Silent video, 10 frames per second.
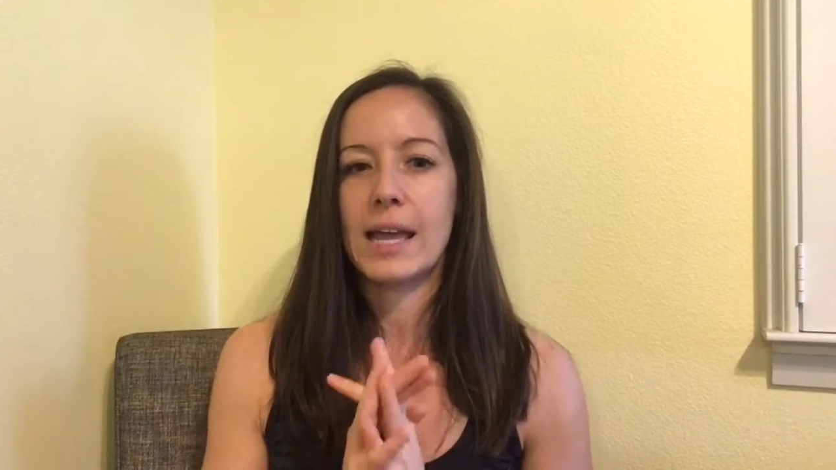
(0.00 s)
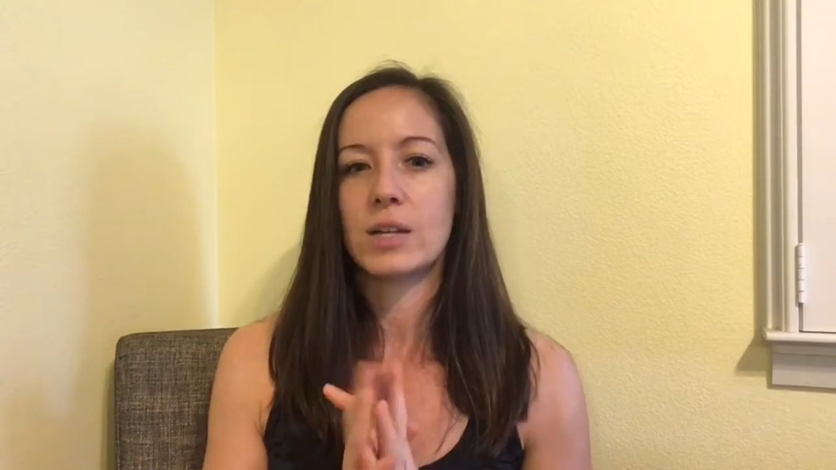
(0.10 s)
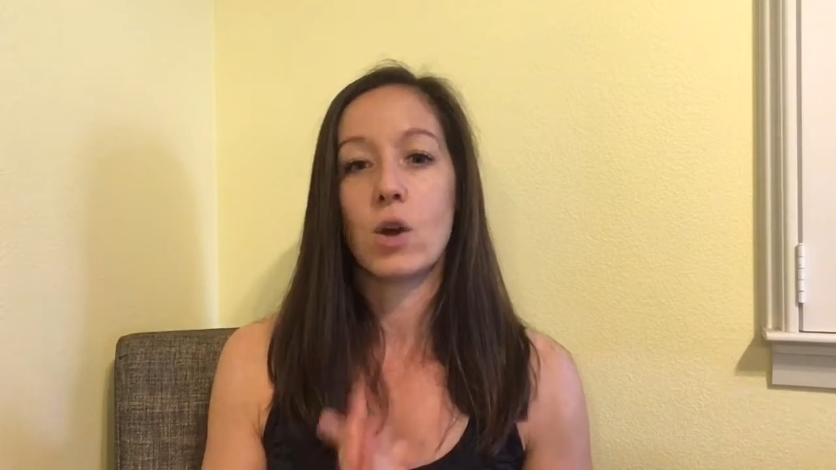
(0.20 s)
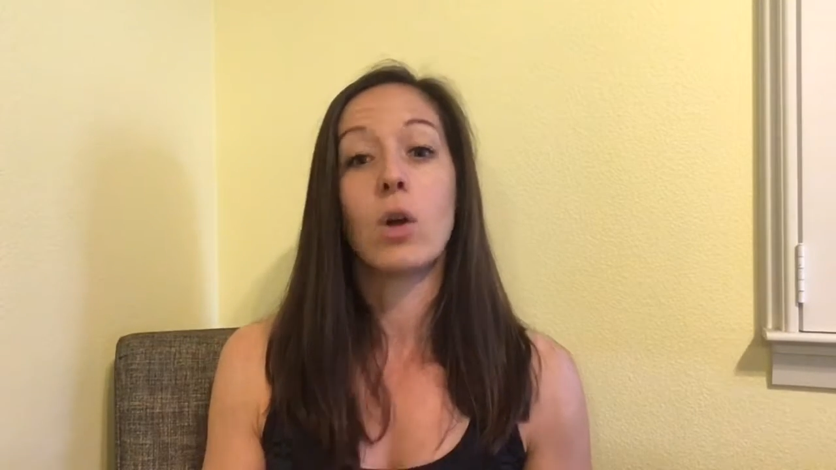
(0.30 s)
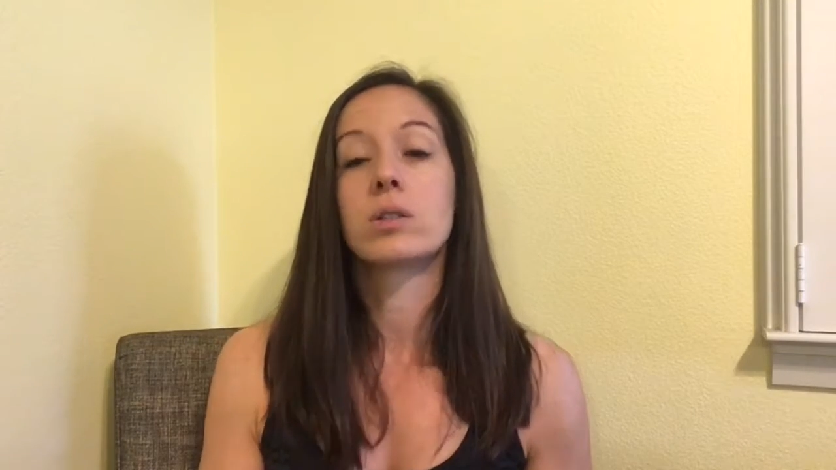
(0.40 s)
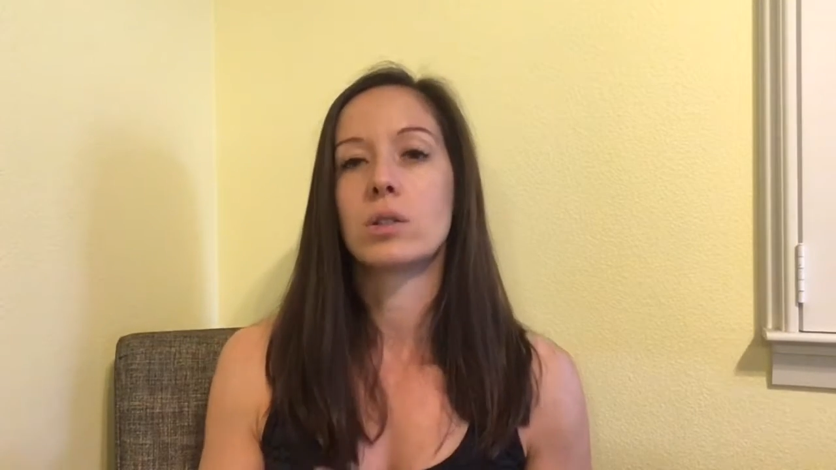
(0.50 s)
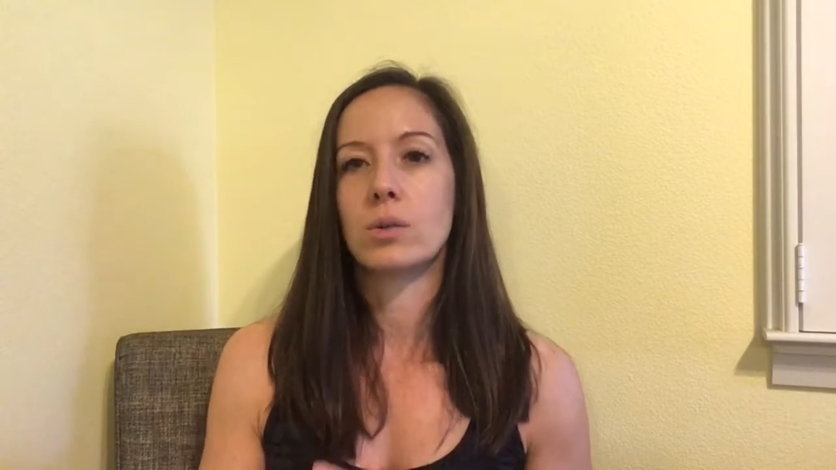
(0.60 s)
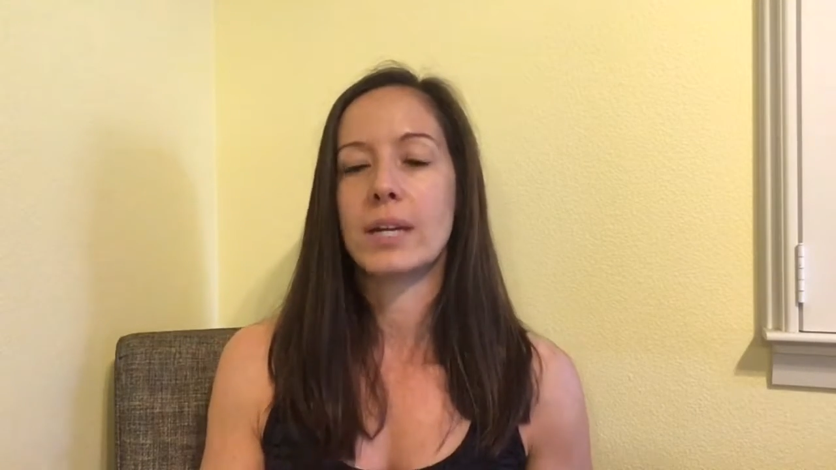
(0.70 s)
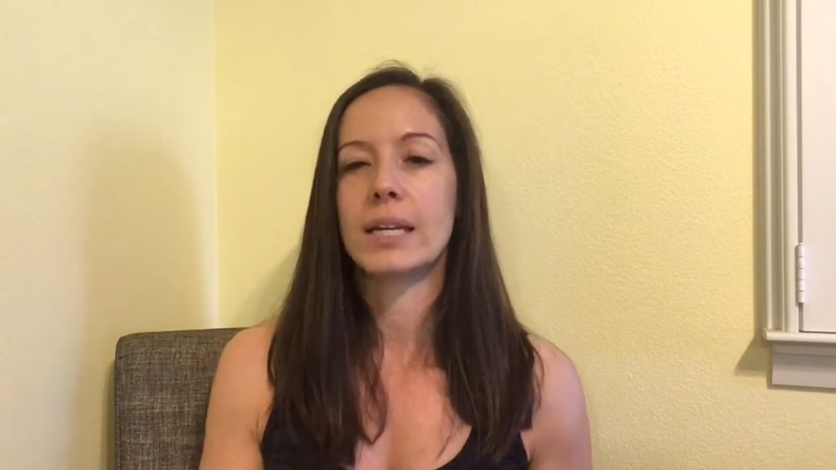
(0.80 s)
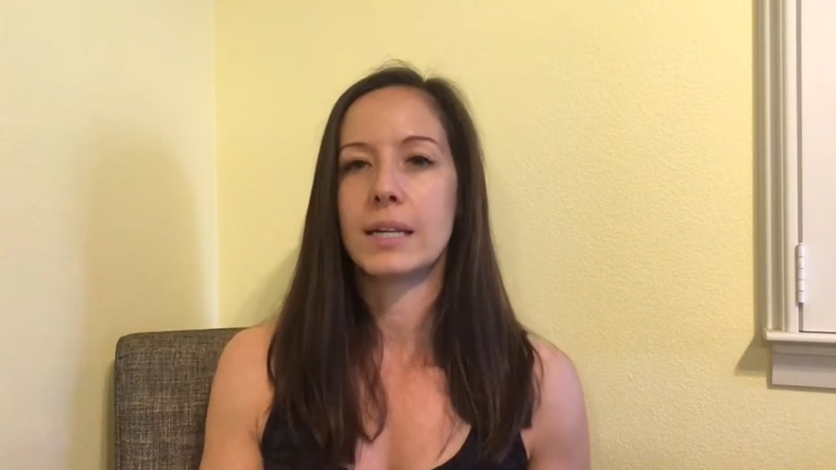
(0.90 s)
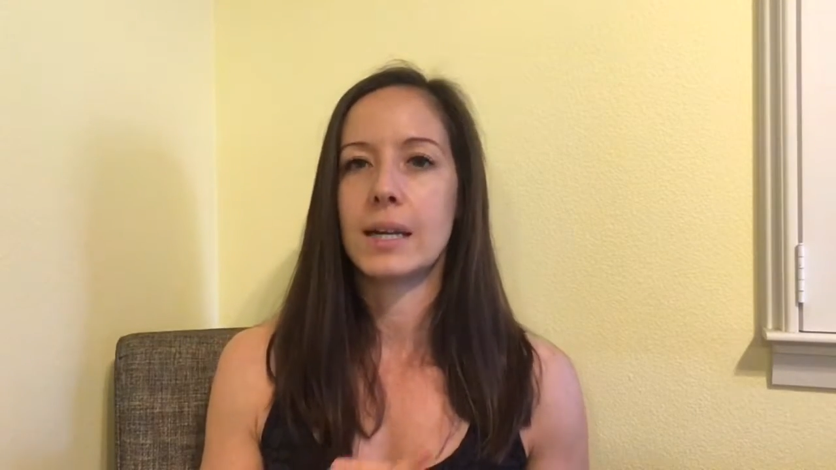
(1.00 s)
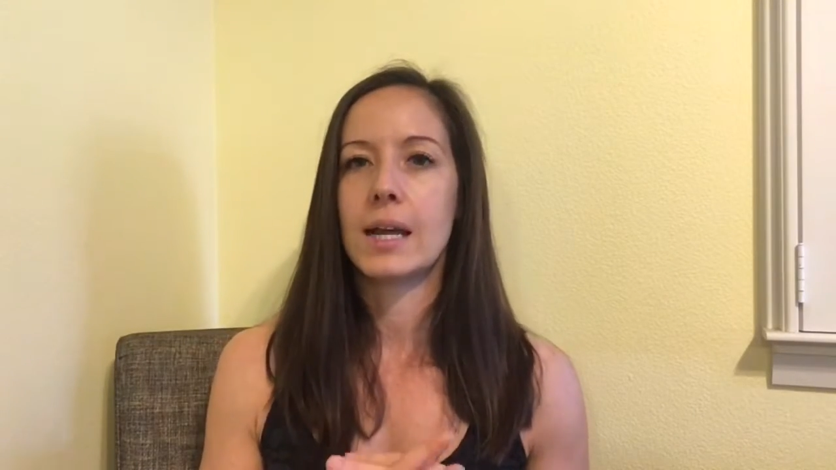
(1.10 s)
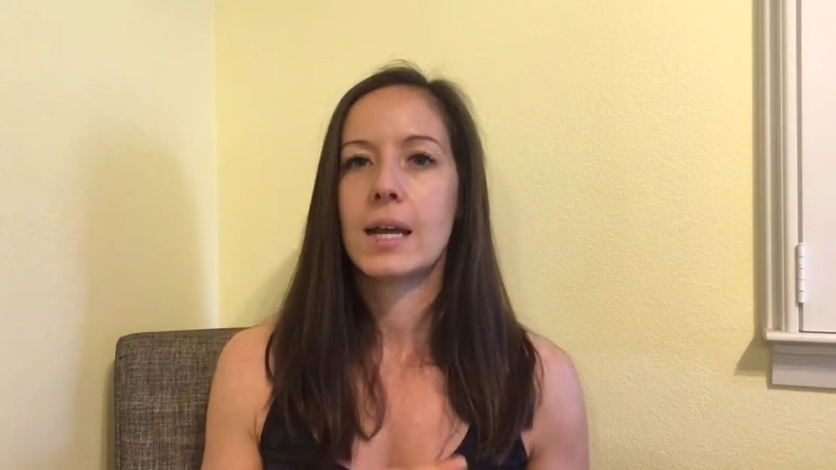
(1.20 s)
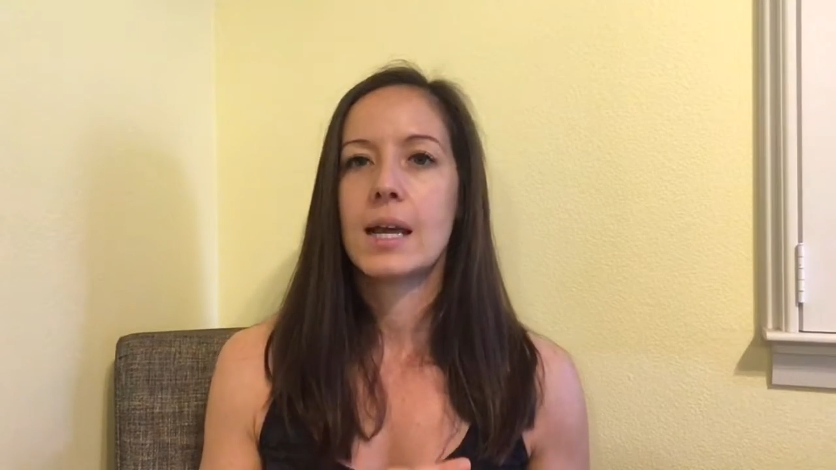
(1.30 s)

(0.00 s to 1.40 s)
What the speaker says: and also in